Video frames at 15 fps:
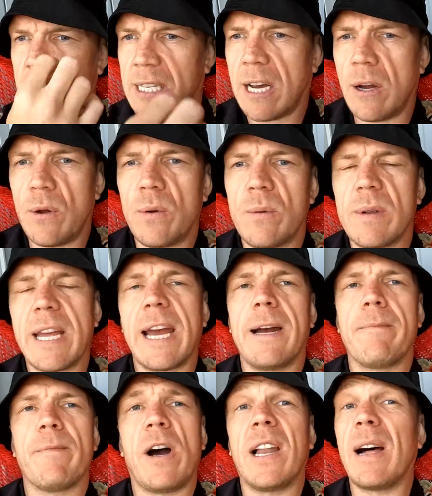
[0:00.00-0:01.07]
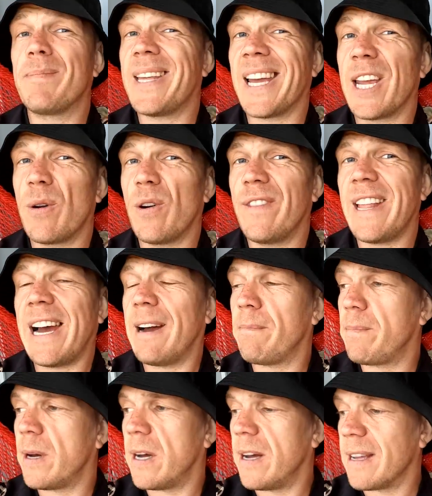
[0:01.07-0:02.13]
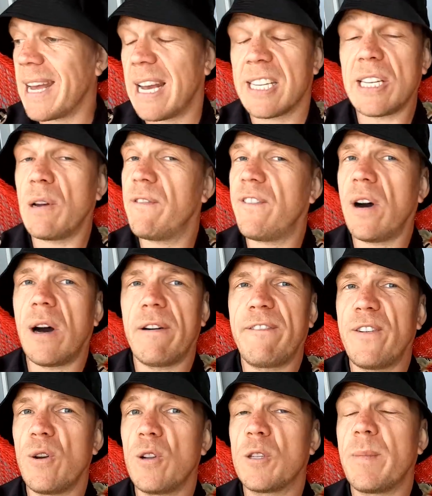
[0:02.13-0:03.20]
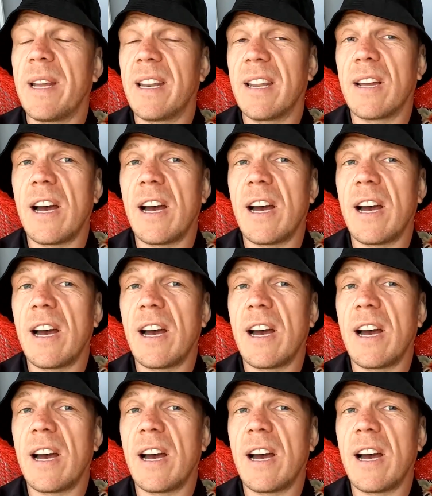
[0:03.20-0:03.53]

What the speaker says: So yeah, I'll update you on that. But yeah, so far food's been